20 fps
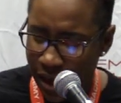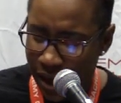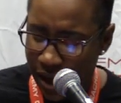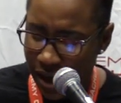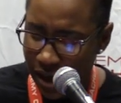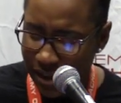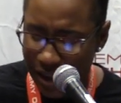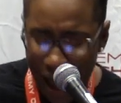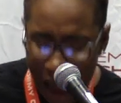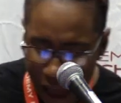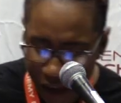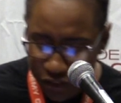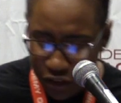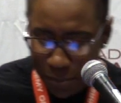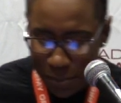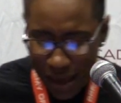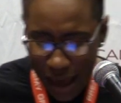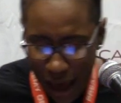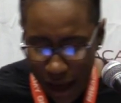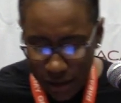And I have
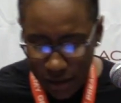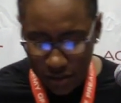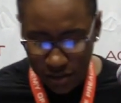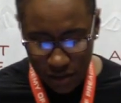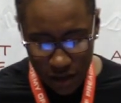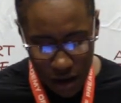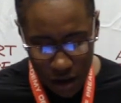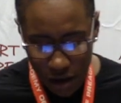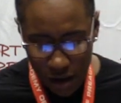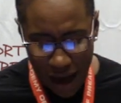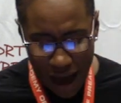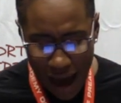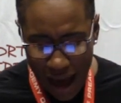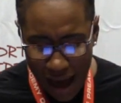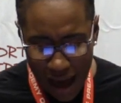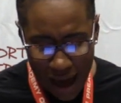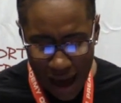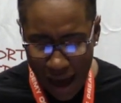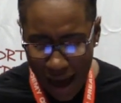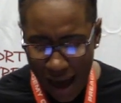to be honest, y'all,
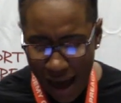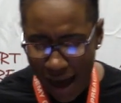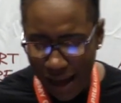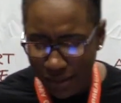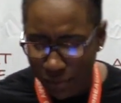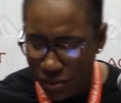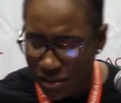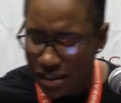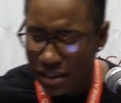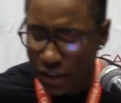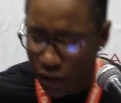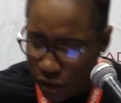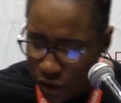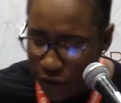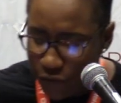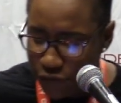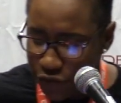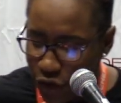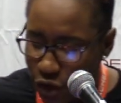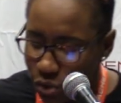I was a little
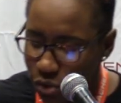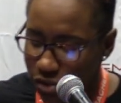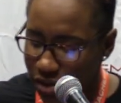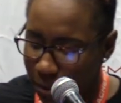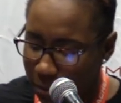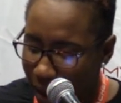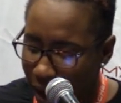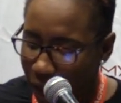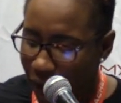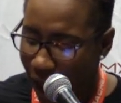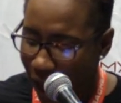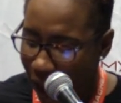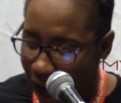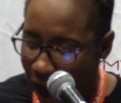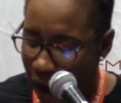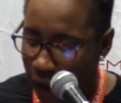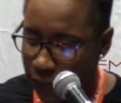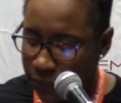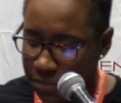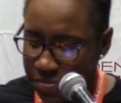confused about
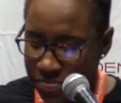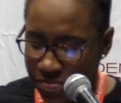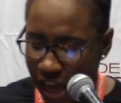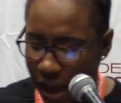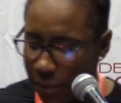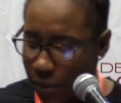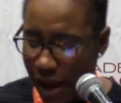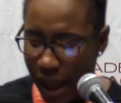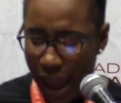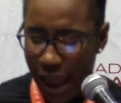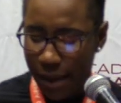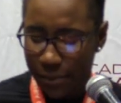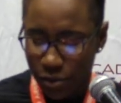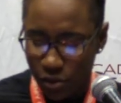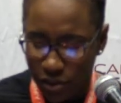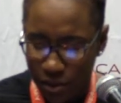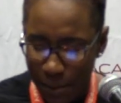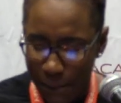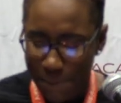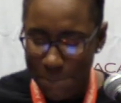how they were able
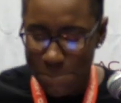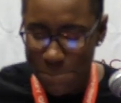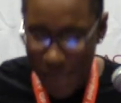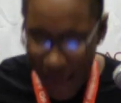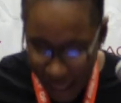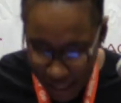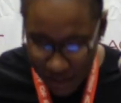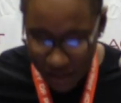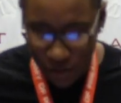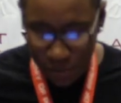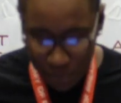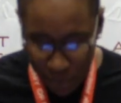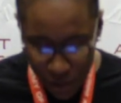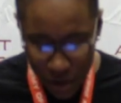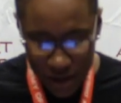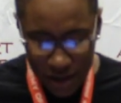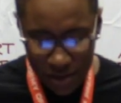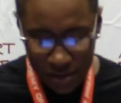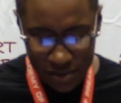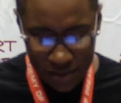to make
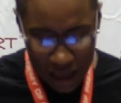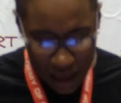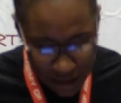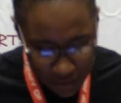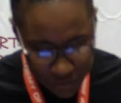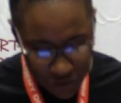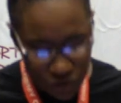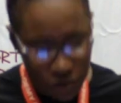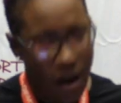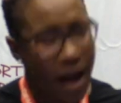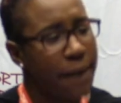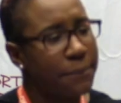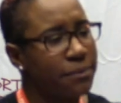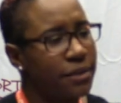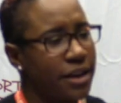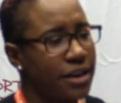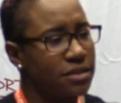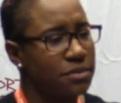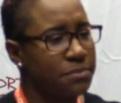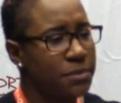springs out of a dry
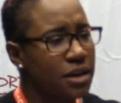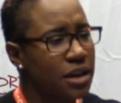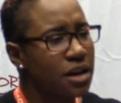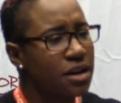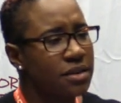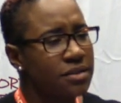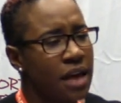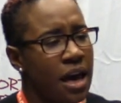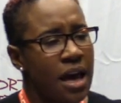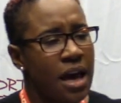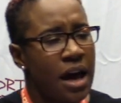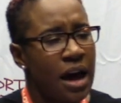place, because